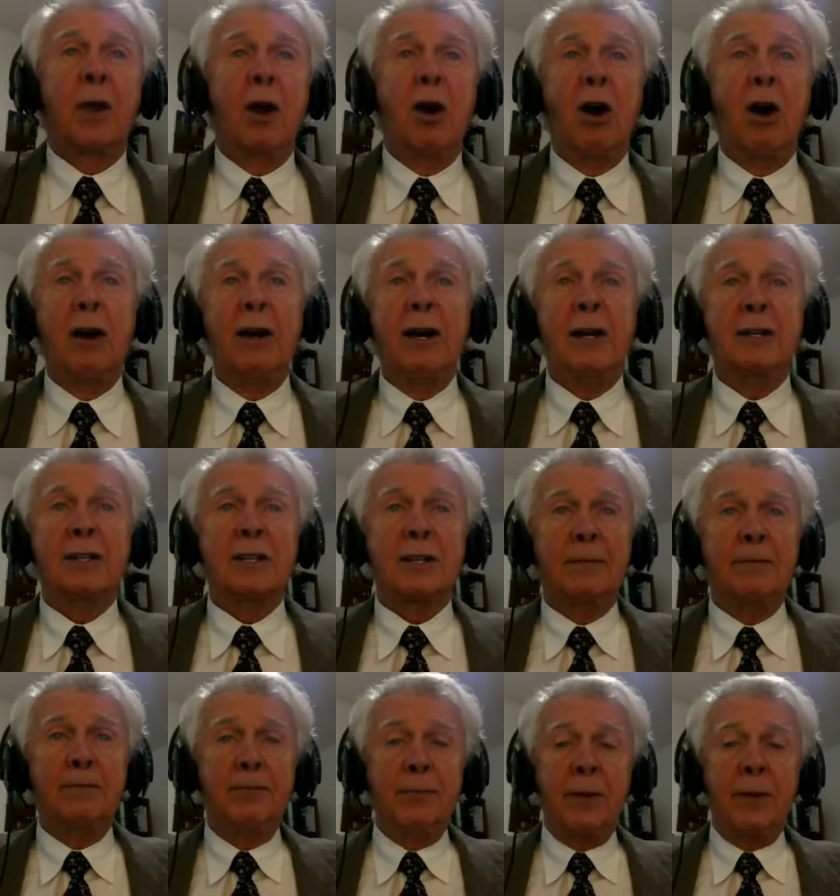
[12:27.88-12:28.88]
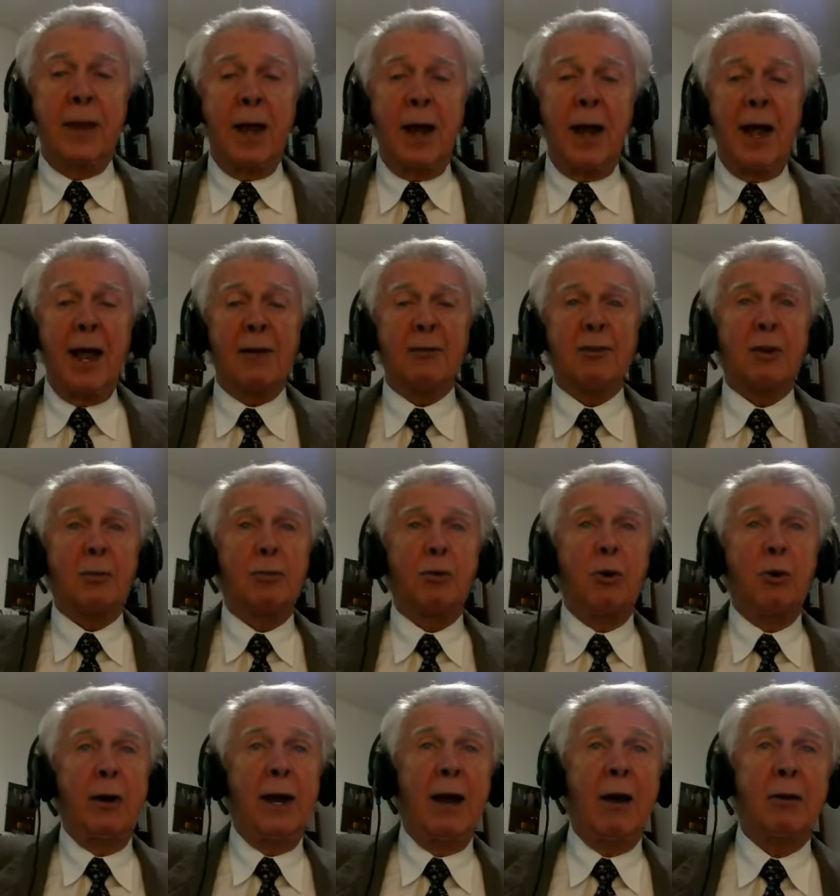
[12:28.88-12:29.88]
Audience, I have to
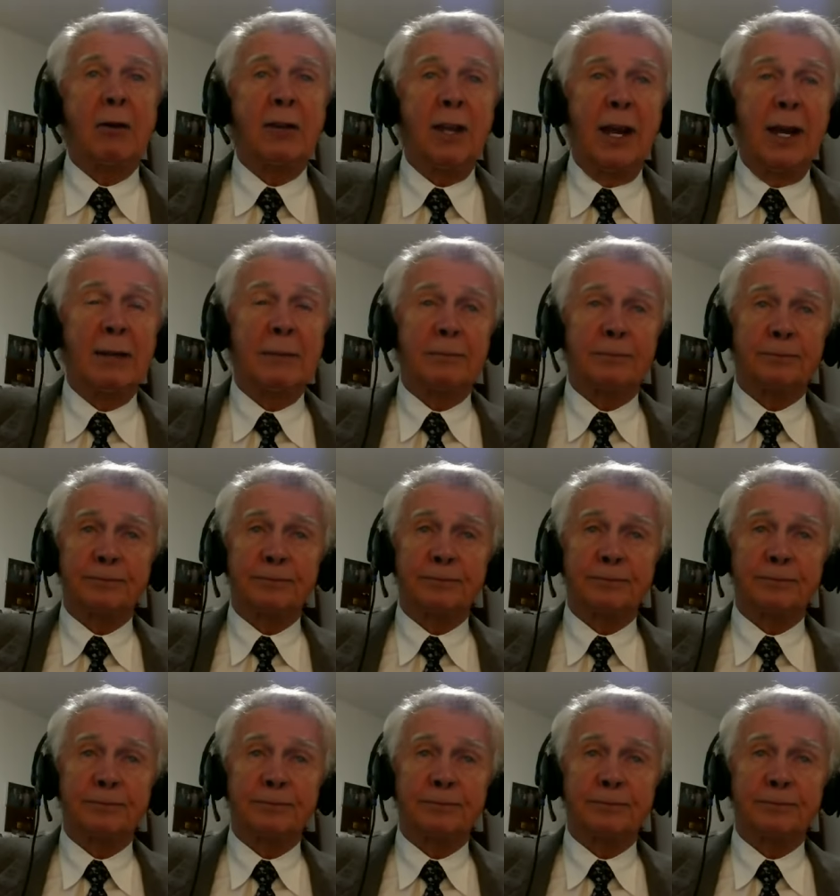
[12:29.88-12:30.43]
point out that